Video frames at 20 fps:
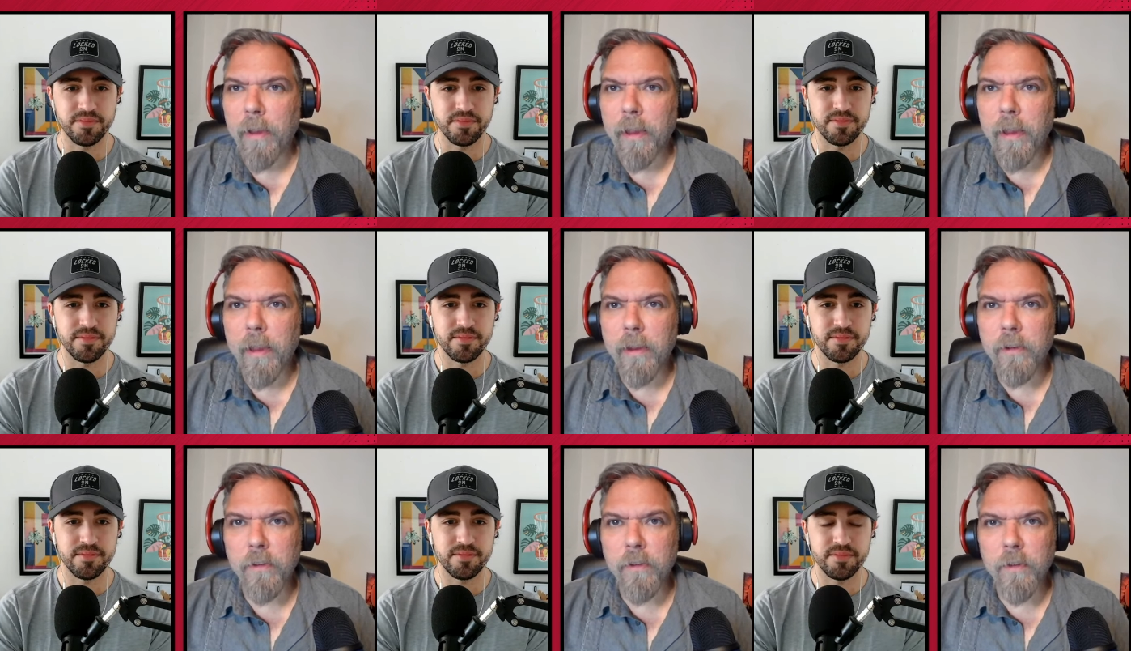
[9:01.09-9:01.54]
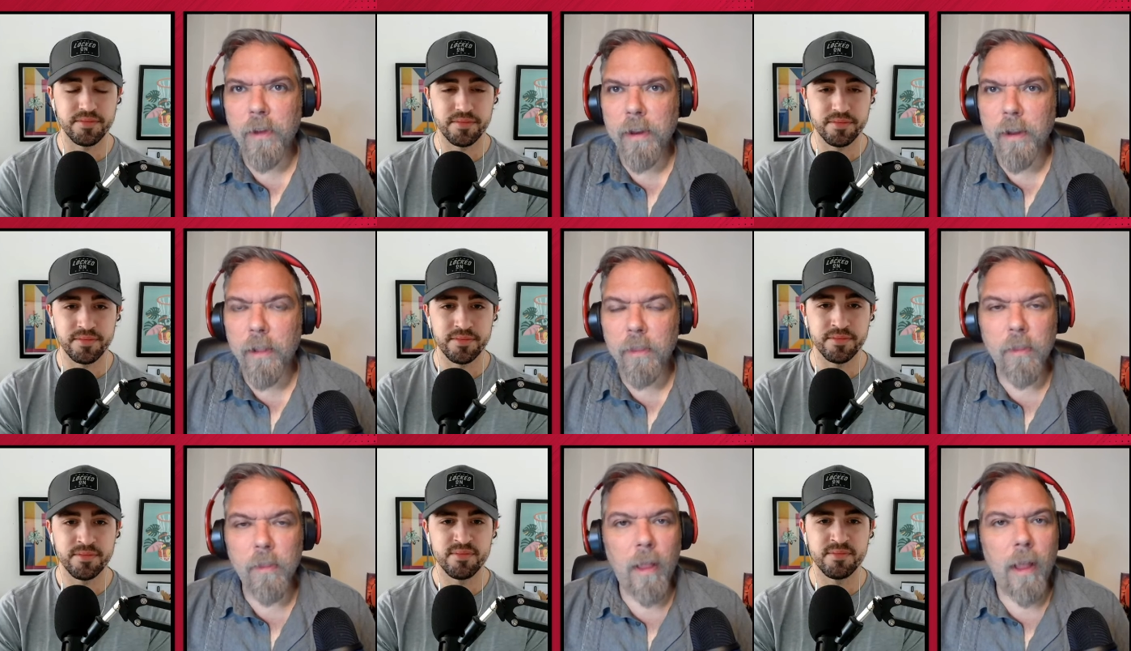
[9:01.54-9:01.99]
Speaker 1: he just kind
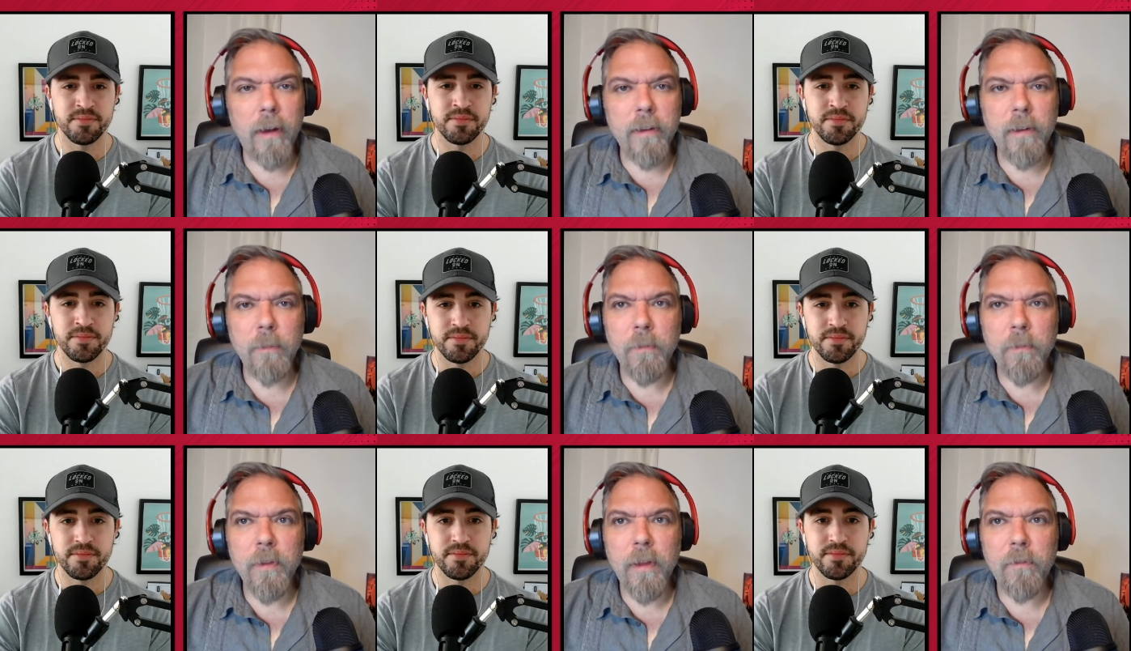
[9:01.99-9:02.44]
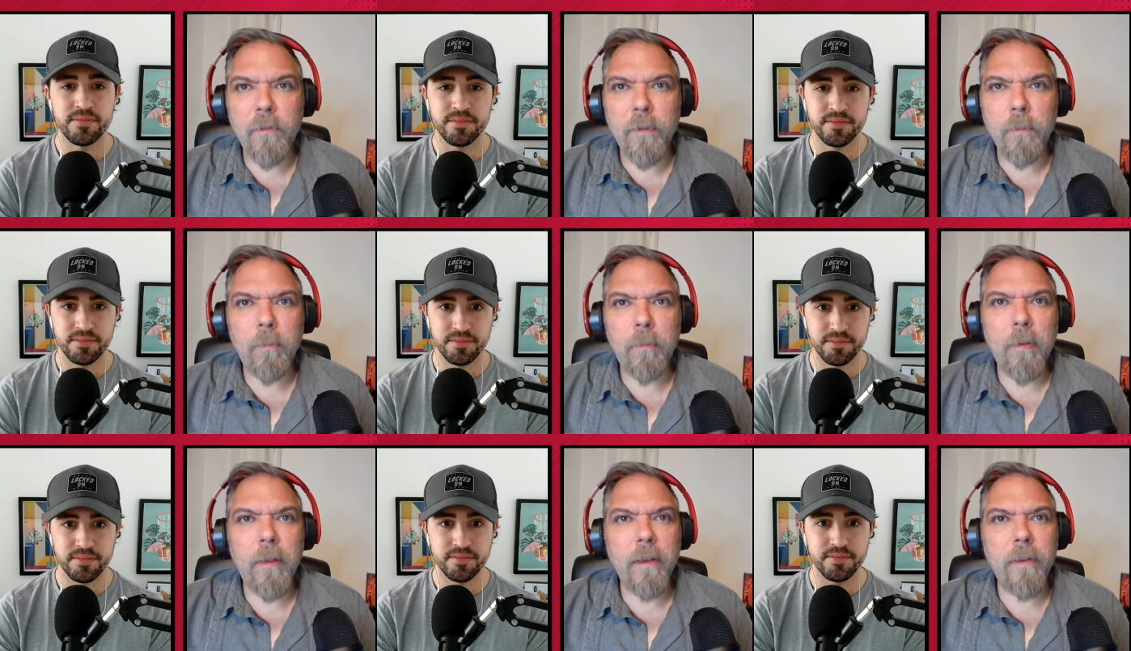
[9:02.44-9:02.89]
of locked himself in
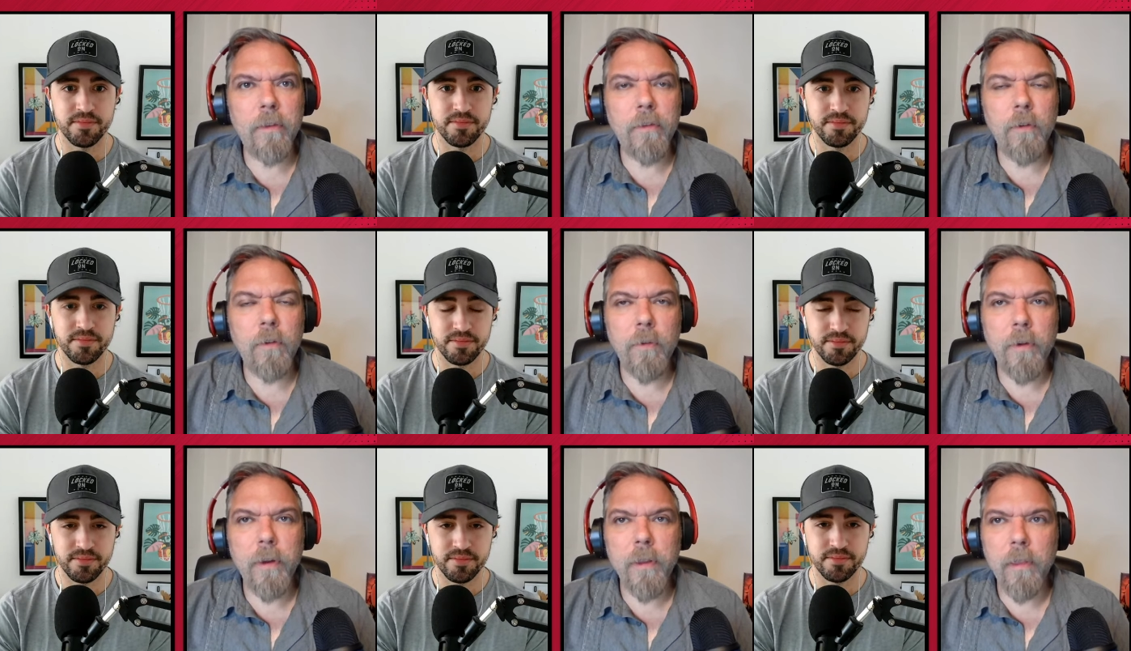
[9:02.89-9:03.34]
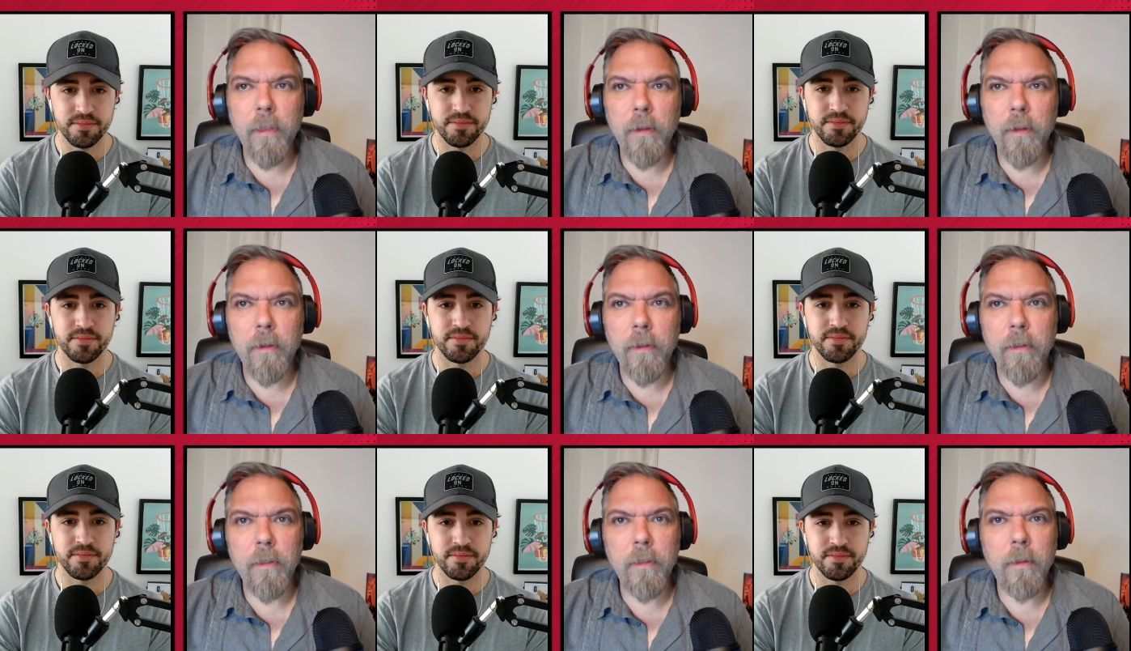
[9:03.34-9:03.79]
place during
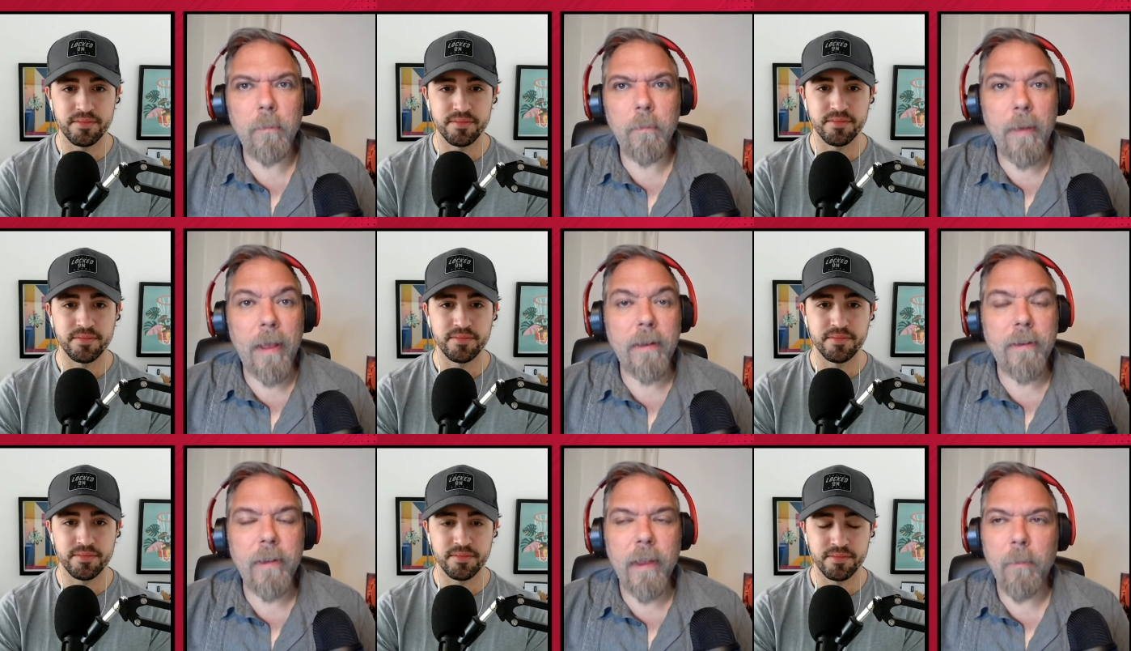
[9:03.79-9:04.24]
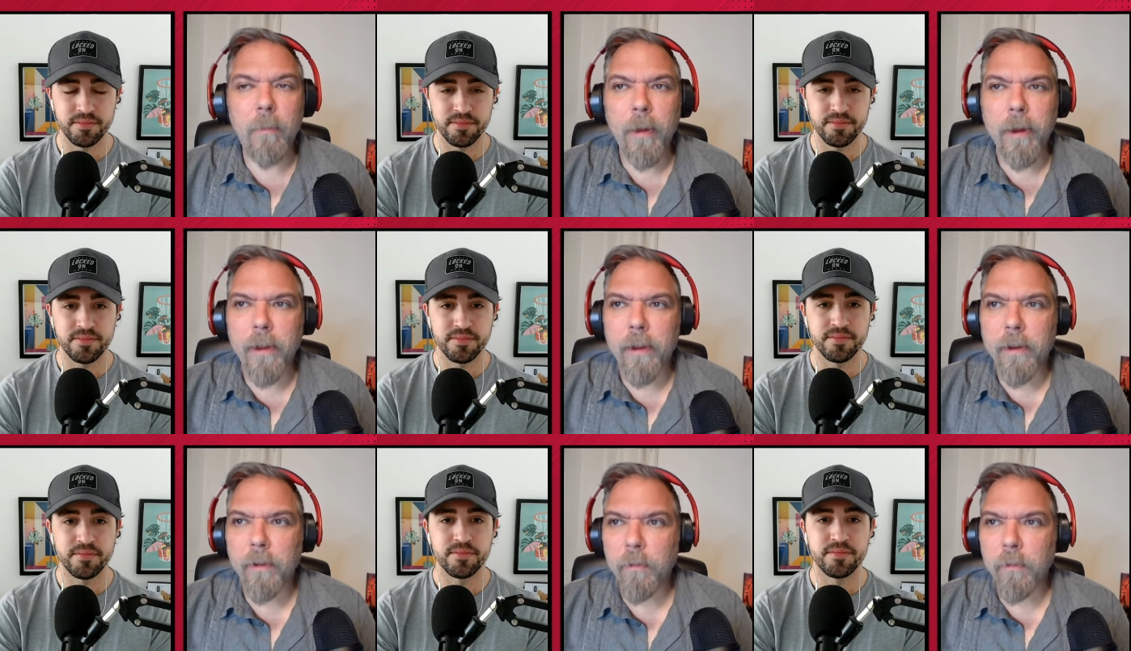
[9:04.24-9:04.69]
the the
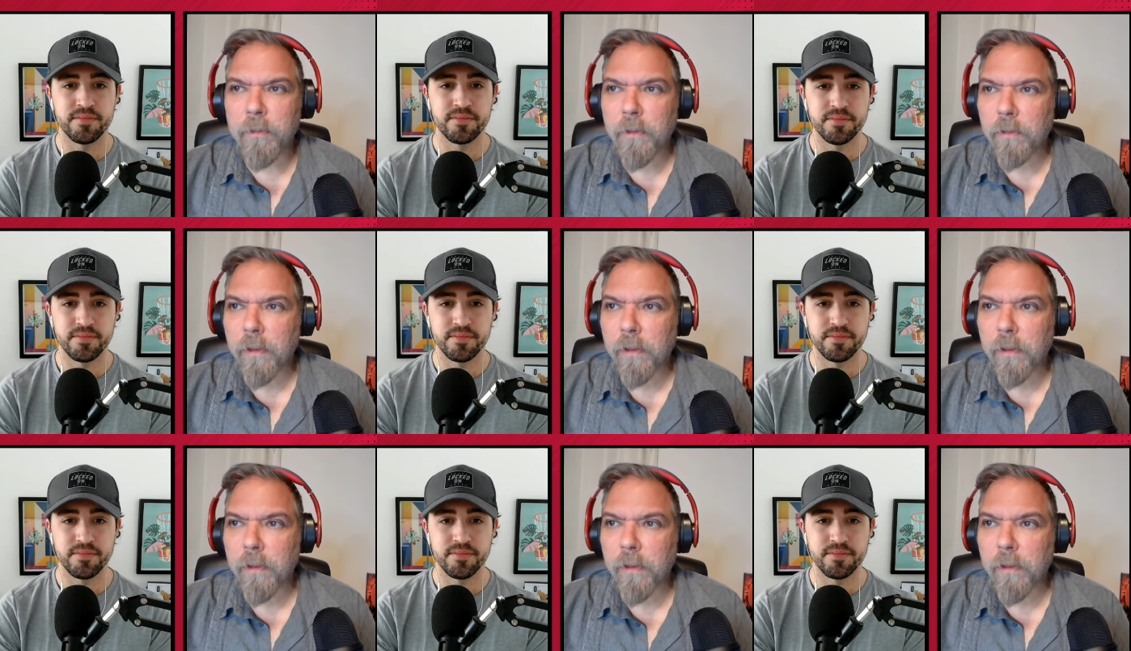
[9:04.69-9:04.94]
pandemic, and it was just